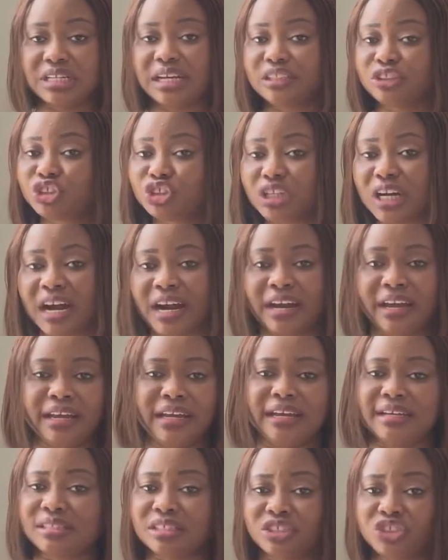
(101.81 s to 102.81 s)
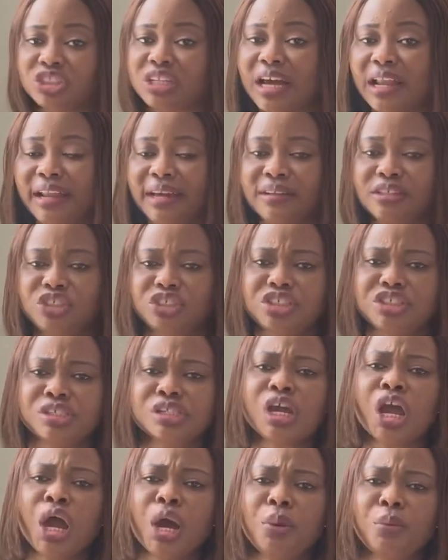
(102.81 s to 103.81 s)
our trials, our
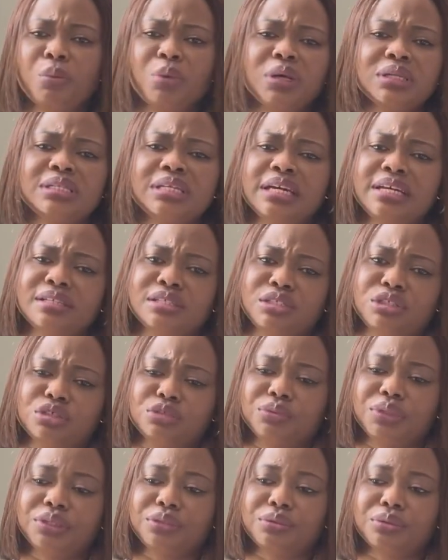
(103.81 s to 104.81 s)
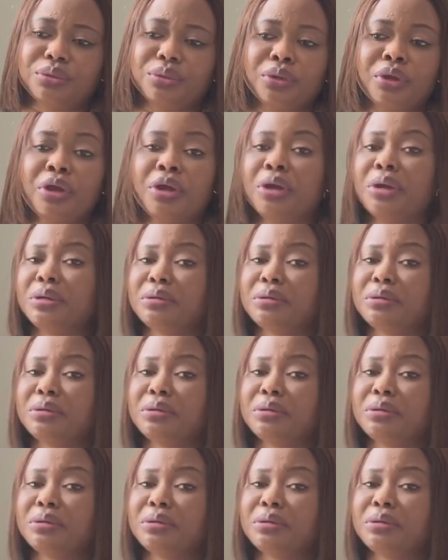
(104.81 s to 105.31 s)
challenges, what else do we do?